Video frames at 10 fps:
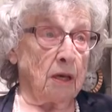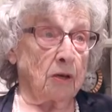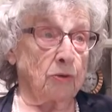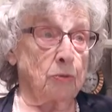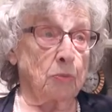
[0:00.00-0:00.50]

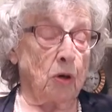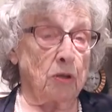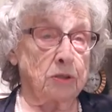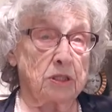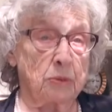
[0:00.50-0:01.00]
a group
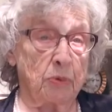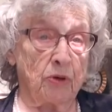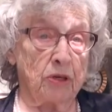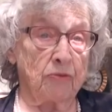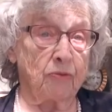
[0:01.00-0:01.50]
called the
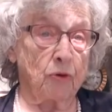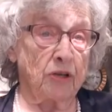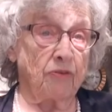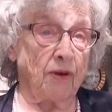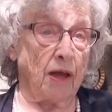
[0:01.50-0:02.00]
Spirit of
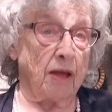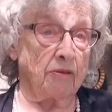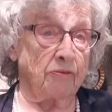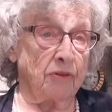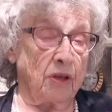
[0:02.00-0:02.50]

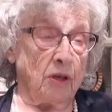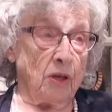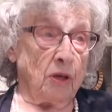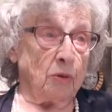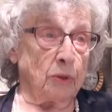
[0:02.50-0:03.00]
45,
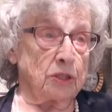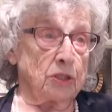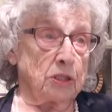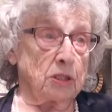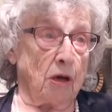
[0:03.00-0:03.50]

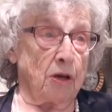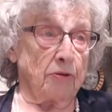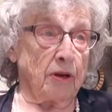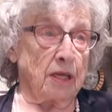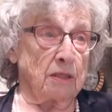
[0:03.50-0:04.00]
which is
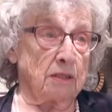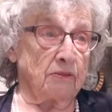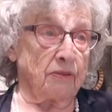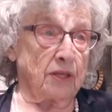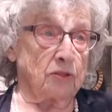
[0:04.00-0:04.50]
honoring
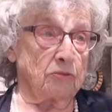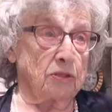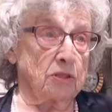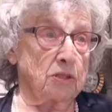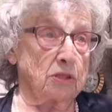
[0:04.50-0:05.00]
the
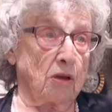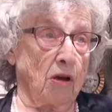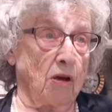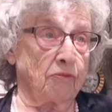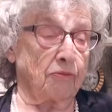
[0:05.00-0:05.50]
veterans
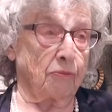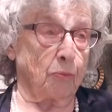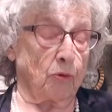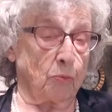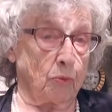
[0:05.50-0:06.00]
of
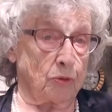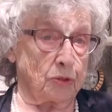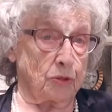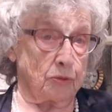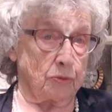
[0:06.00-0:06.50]
World War
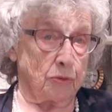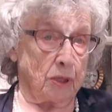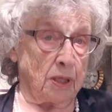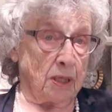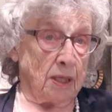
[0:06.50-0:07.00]

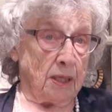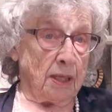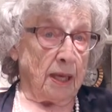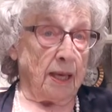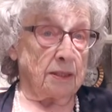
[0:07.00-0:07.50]
II.
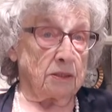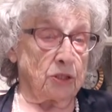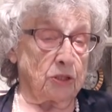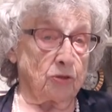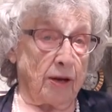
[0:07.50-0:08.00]
And
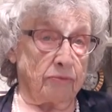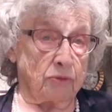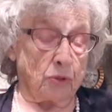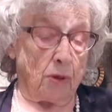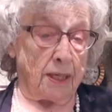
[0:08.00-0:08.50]
she
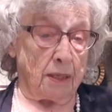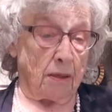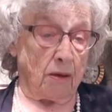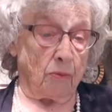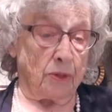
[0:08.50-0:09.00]
travels quite a
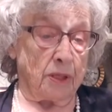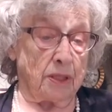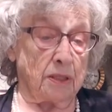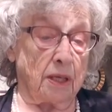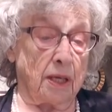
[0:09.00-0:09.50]
lot with
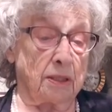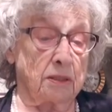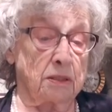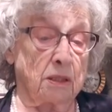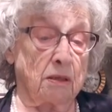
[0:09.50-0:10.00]
it
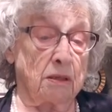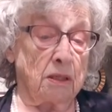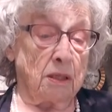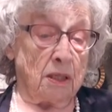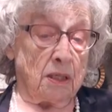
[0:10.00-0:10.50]
and
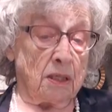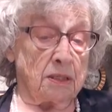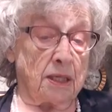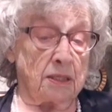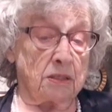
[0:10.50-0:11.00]

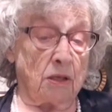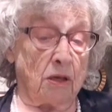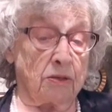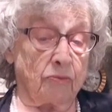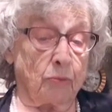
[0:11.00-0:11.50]
does a
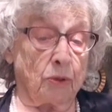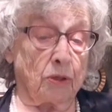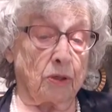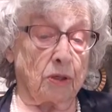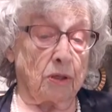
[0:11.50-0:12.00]
lot of
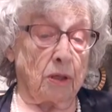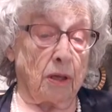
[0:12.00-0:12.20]
work